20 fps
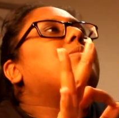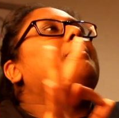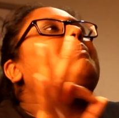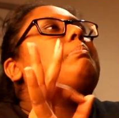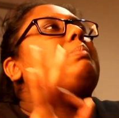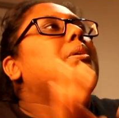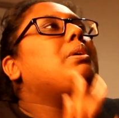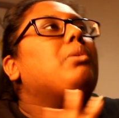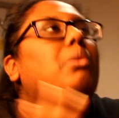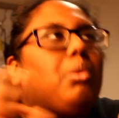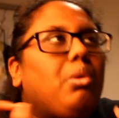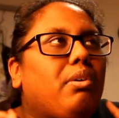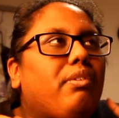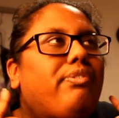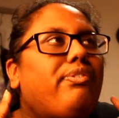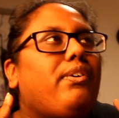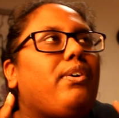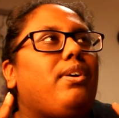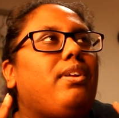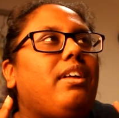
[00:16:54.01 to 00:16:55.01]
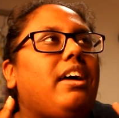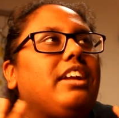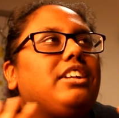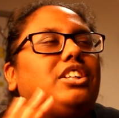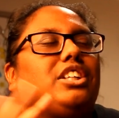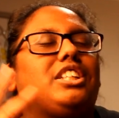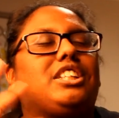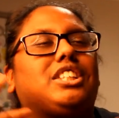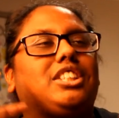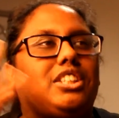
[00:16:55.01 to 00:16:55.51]
beautiful and
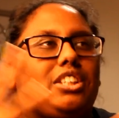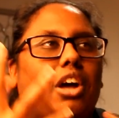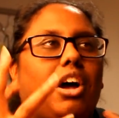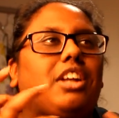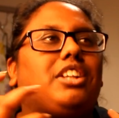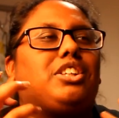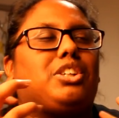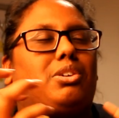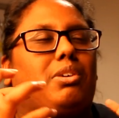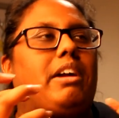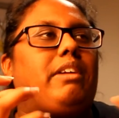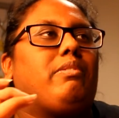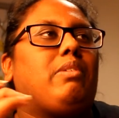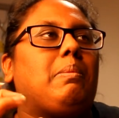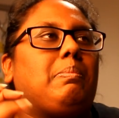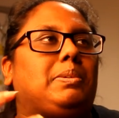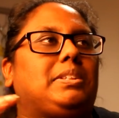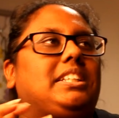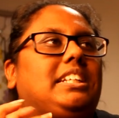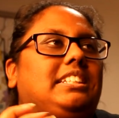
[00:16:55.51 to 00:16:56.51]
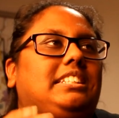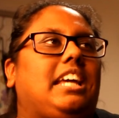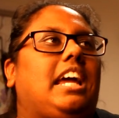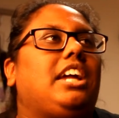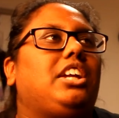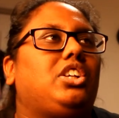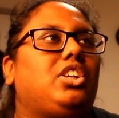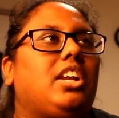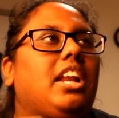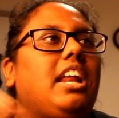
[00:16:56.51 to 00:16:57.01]
just such great
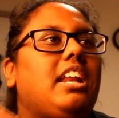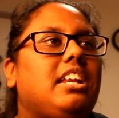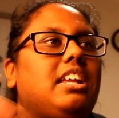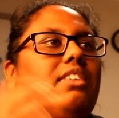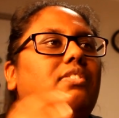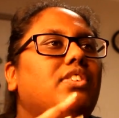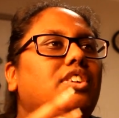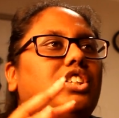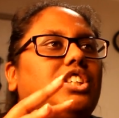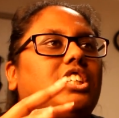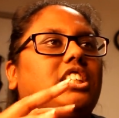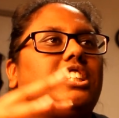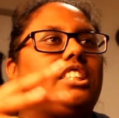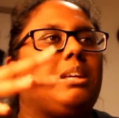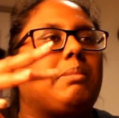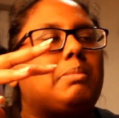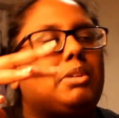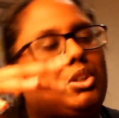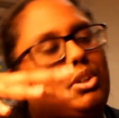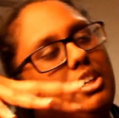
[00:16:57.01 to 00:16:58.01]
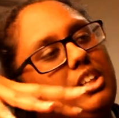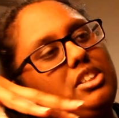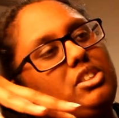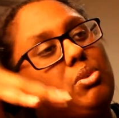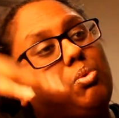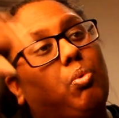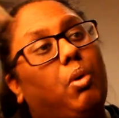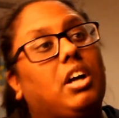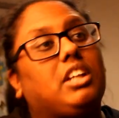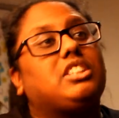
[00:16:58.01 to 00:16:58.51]
representation, and even just symmetry into
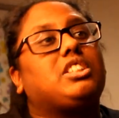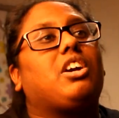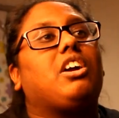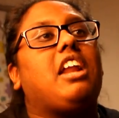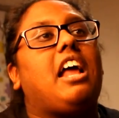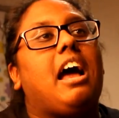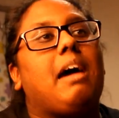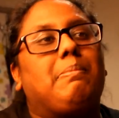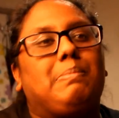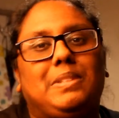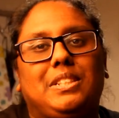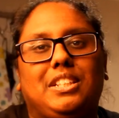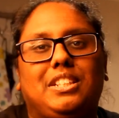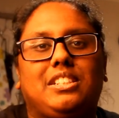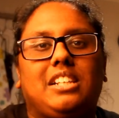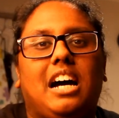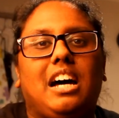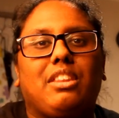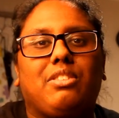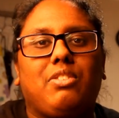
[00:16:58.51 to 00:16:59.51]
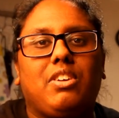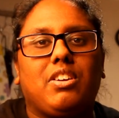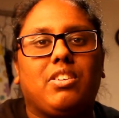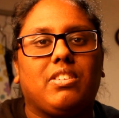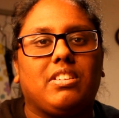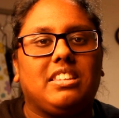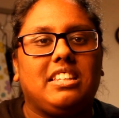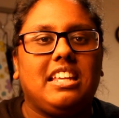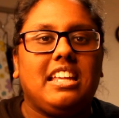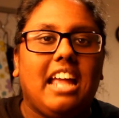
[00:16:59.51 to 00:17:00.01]
what's going to happen to Darth Vader
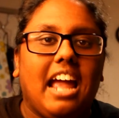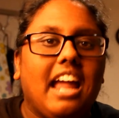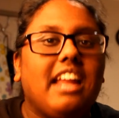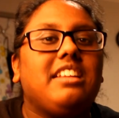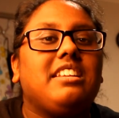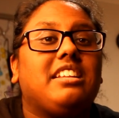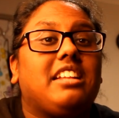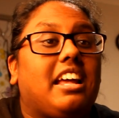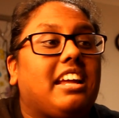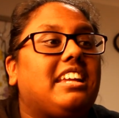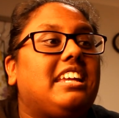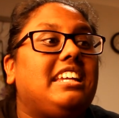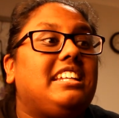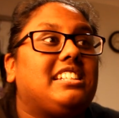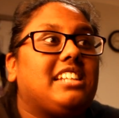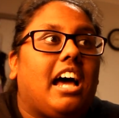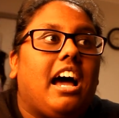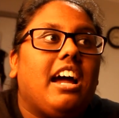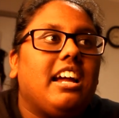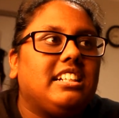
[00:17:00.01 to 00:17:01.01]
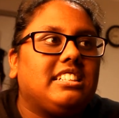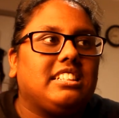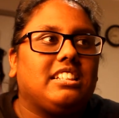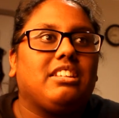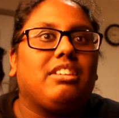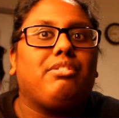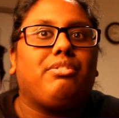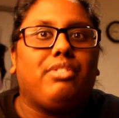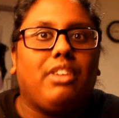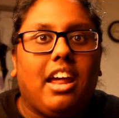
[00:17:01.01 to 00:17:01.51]
at the end, like, he dies in
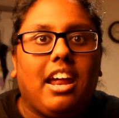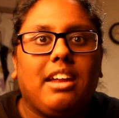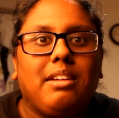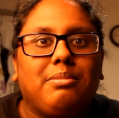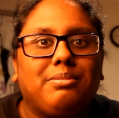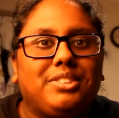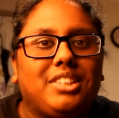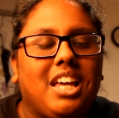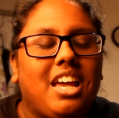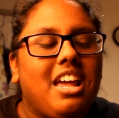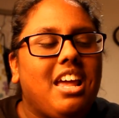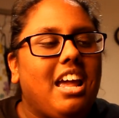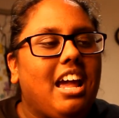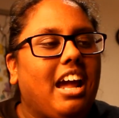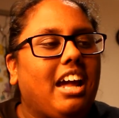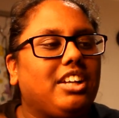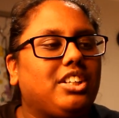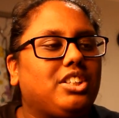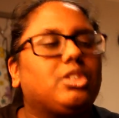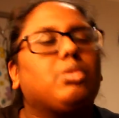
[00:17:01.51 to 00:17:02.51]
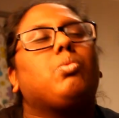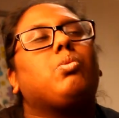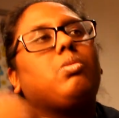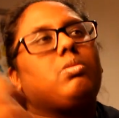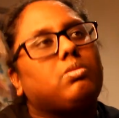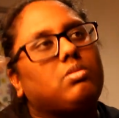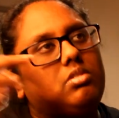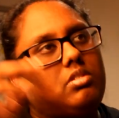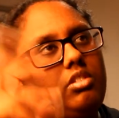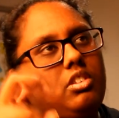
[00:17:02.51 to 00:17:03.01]
the flames, and just,
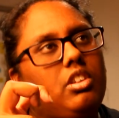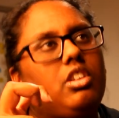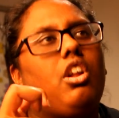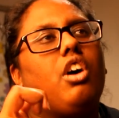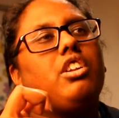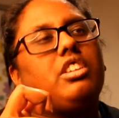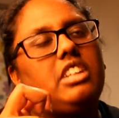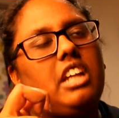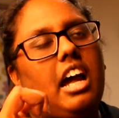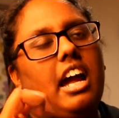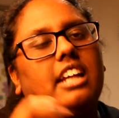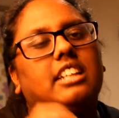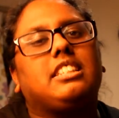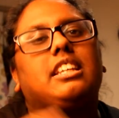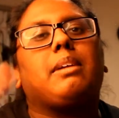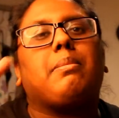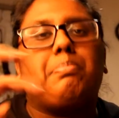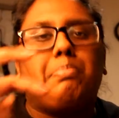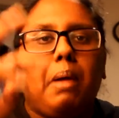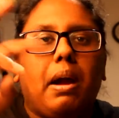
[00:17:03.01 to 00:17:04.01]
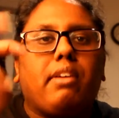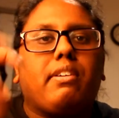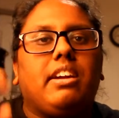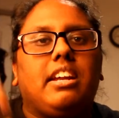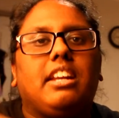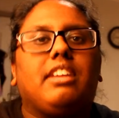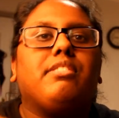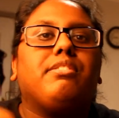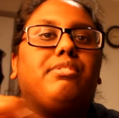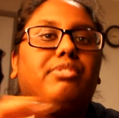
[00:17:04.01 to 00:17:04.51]
not dies, like, buried
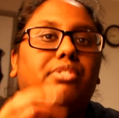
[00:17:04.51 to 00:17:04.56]
in